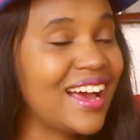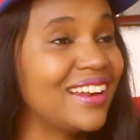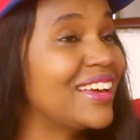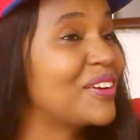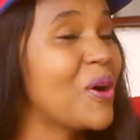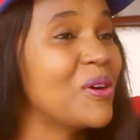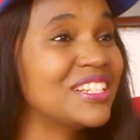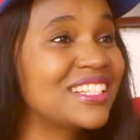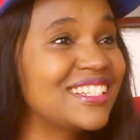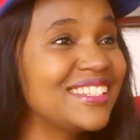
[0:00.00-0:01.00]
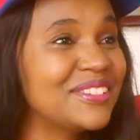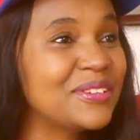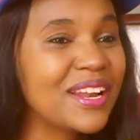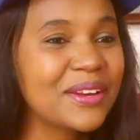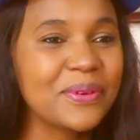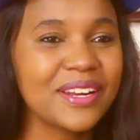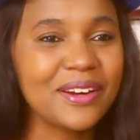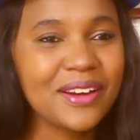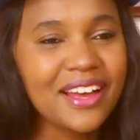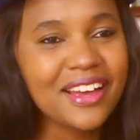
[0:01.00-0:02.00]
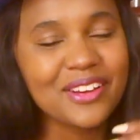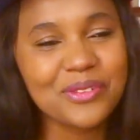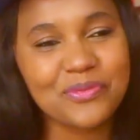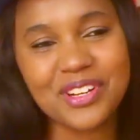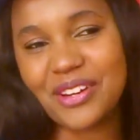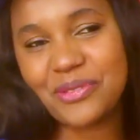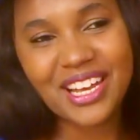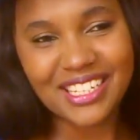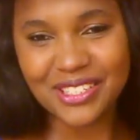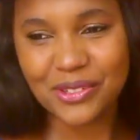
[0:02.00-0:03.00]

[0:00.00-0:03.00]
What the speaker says: Like honestly, you know, like when I realized I